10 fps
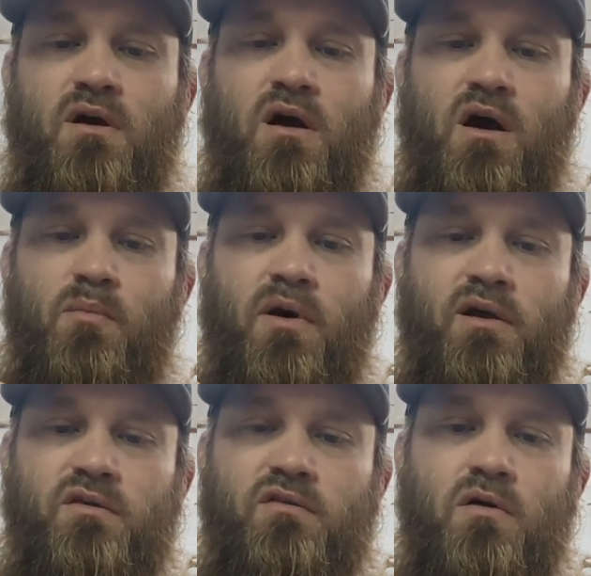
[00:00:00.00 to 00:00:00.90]
I
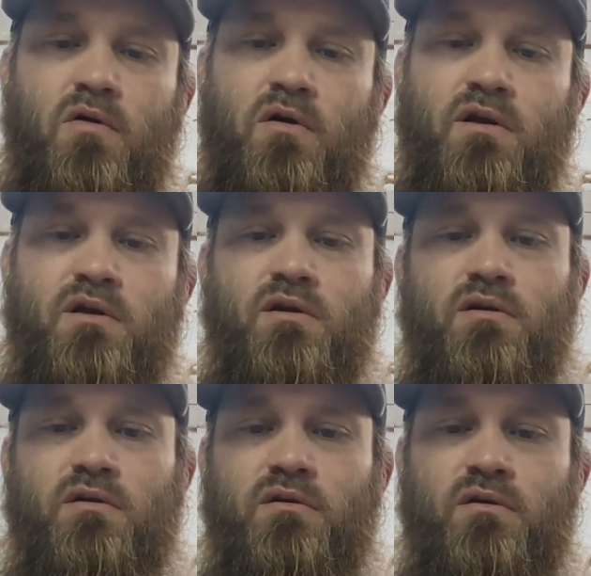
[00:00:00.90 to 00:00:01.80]
might start
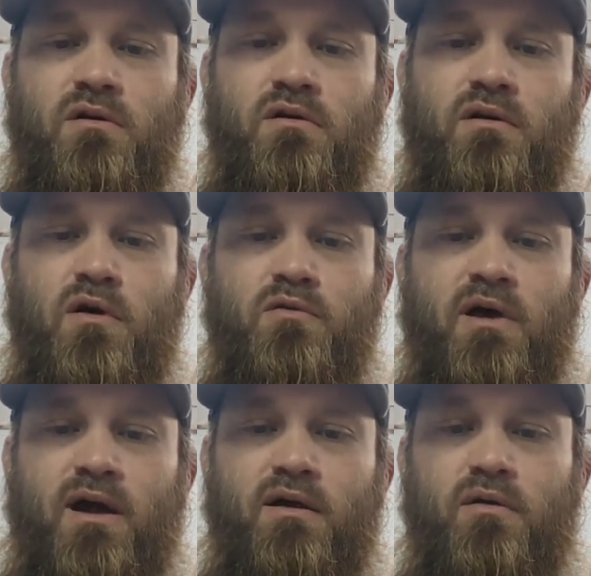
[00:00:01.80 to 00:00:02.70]
here, go
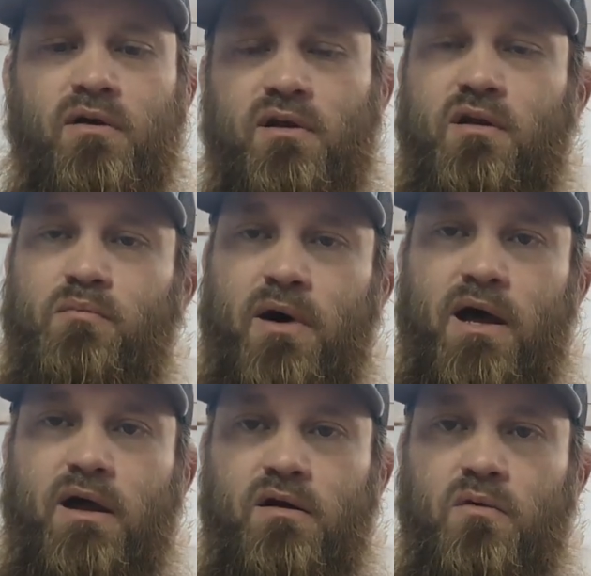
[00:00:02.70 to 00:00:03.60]
down, and then
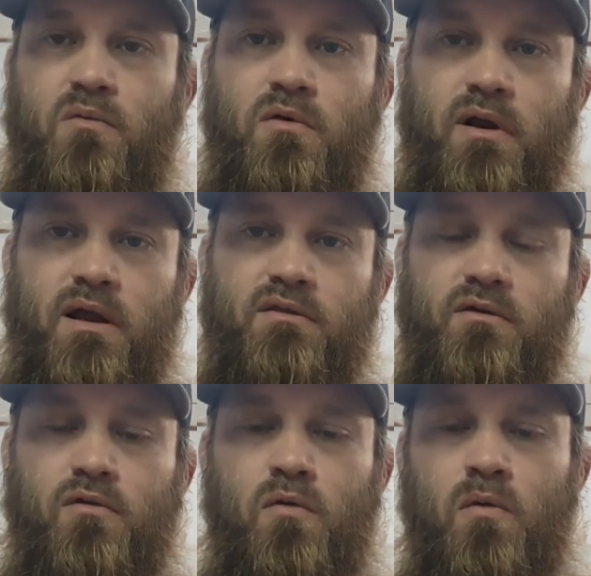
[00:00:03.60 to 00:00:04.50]
back on 1/8
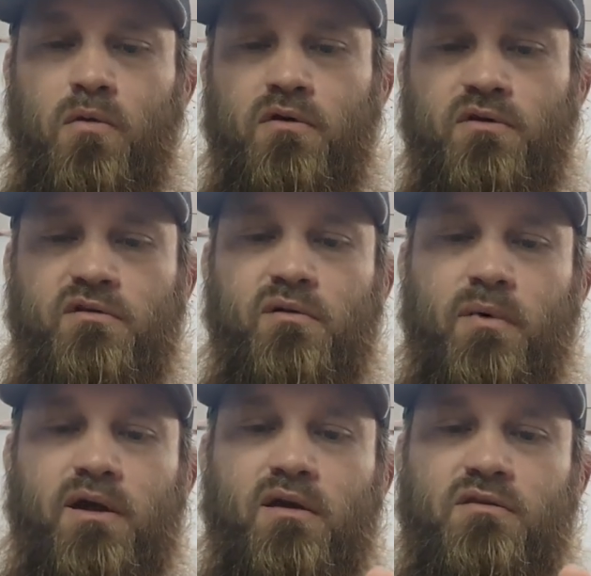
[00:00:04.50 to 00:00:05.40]
or 1/4 just to
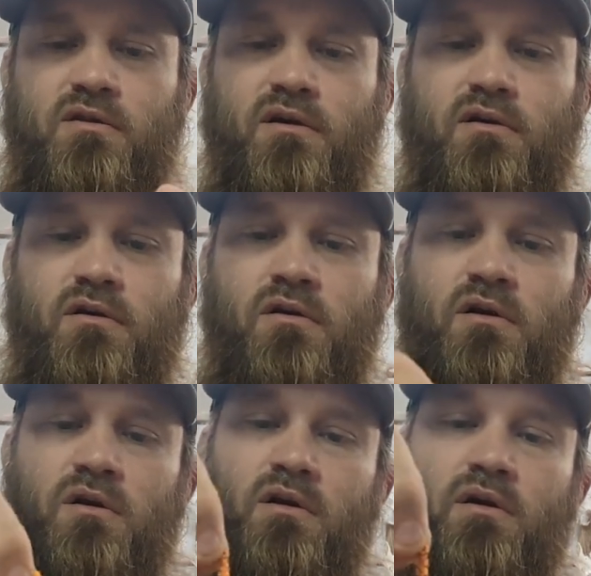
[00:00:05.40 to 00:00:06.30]
make it thicker.
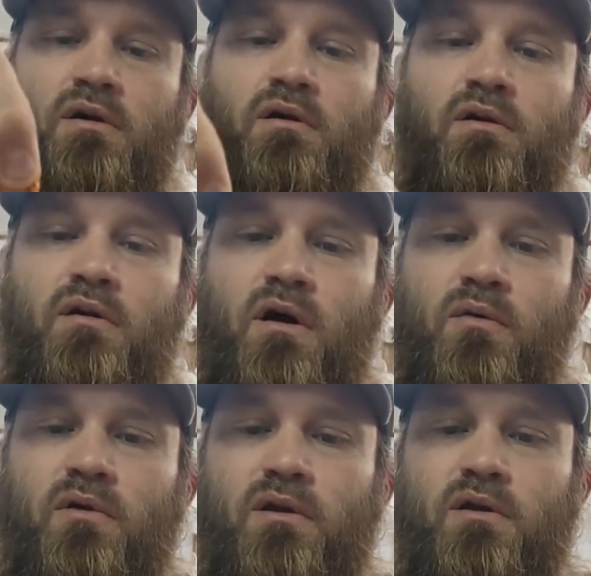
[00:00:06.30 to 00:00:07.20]
You're not
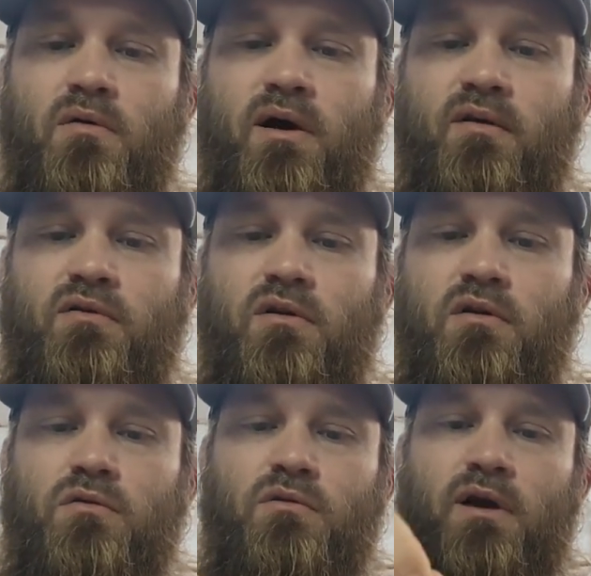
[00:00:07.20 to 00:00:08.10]
really gonna have to
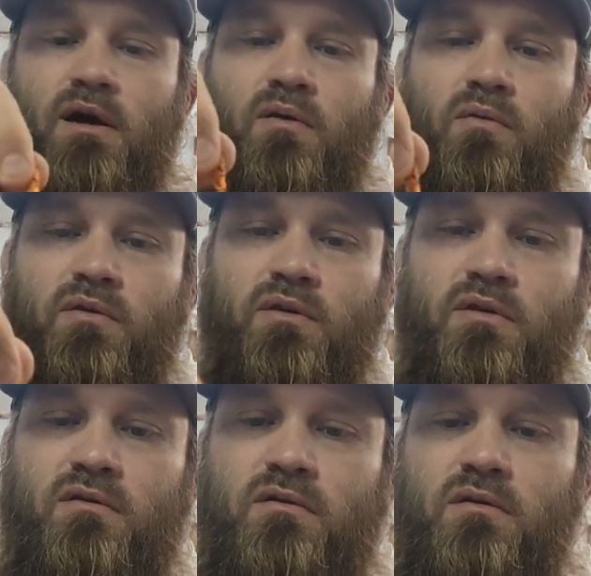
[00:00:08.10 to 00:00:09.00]
do that with
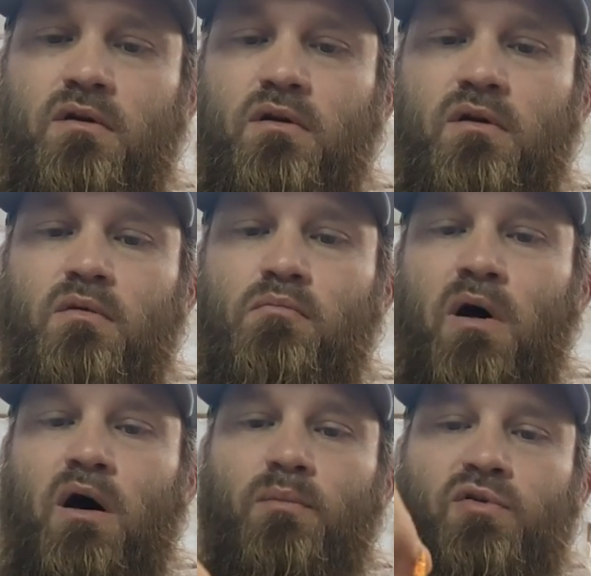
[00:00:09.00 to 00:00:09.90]
this
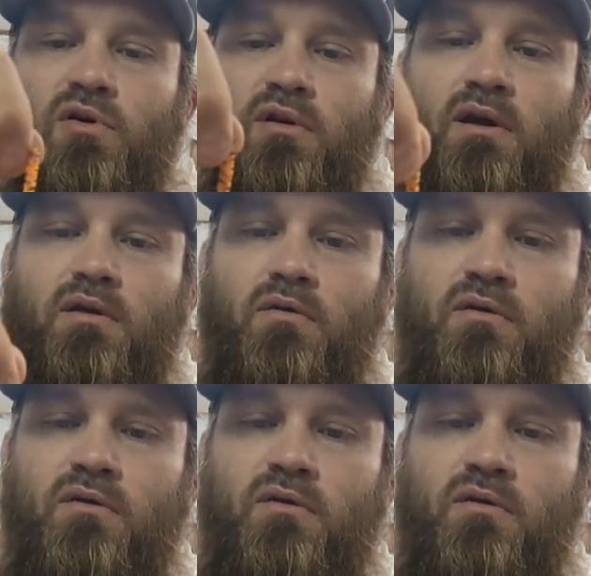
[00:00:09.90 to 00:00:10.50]
mop chenille.